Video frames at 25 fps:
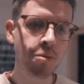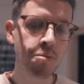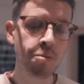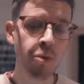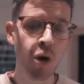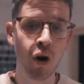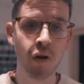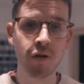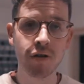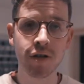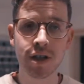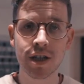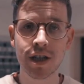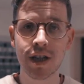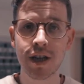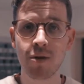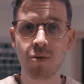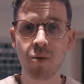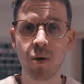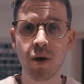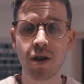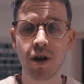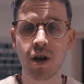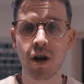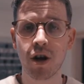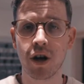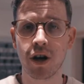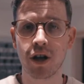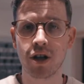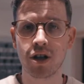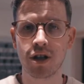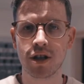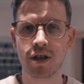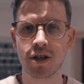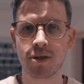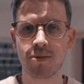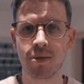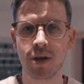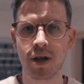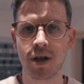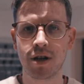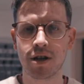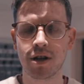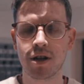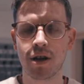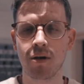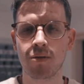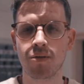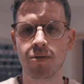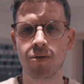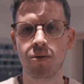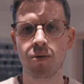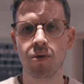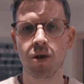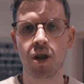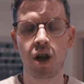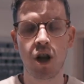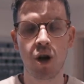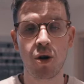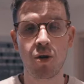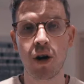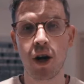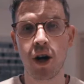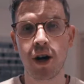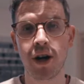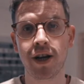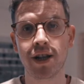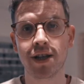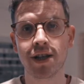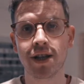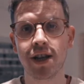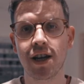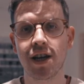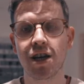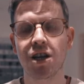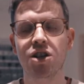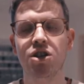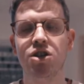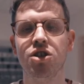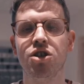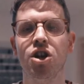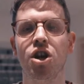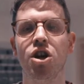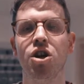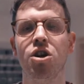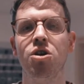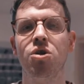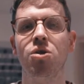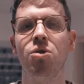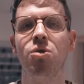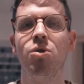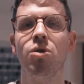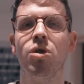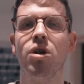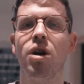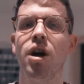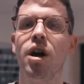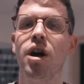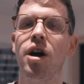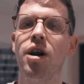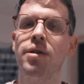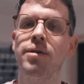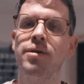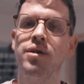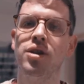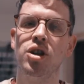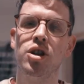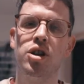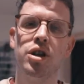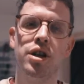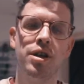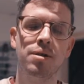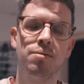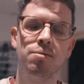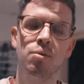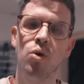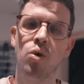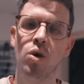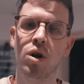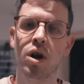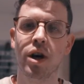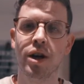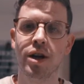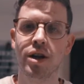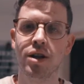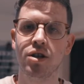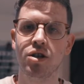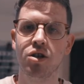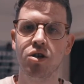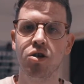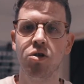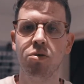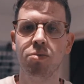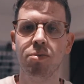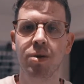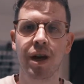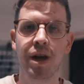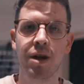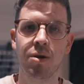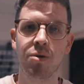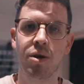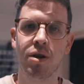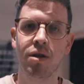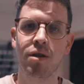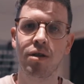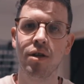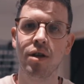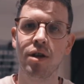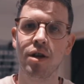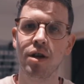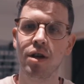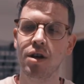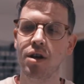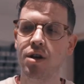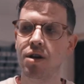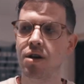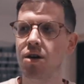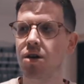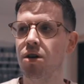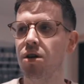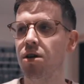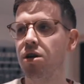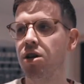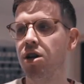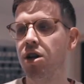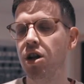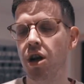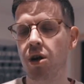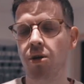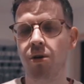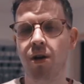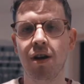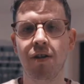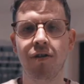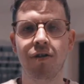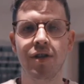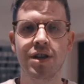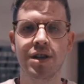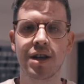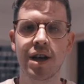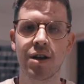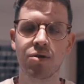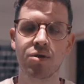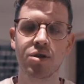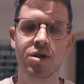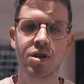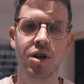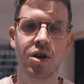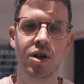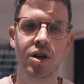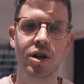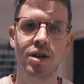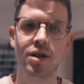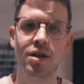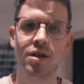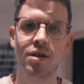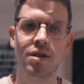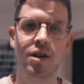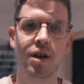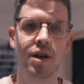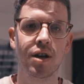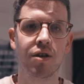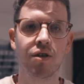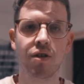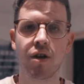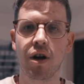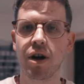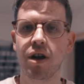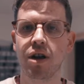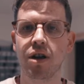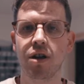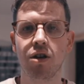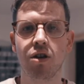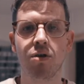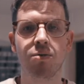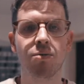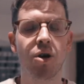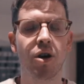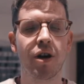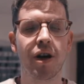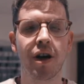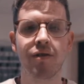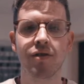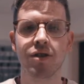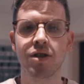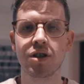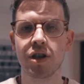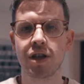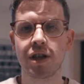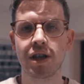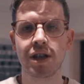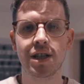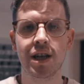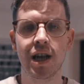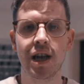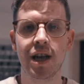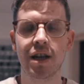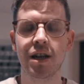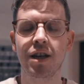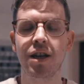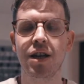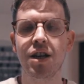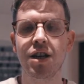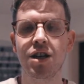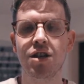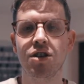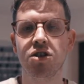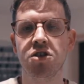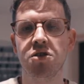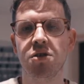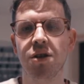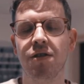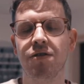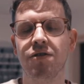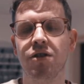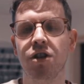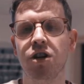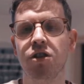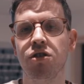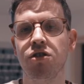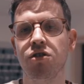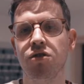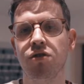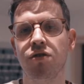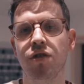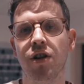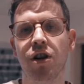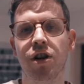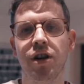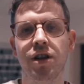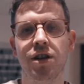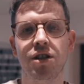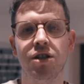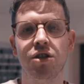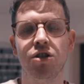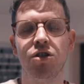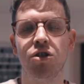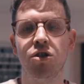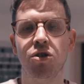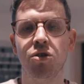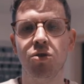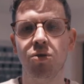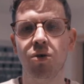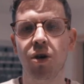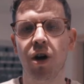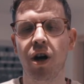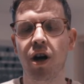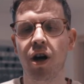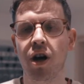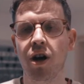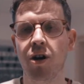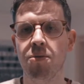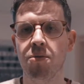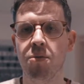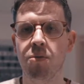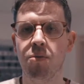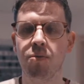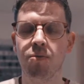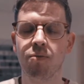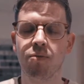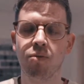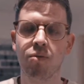But obviously with the higher shutter speed comes low light, so you need more light to play with. If it's outside, then great, you might have a sunny day, so you have tons of light to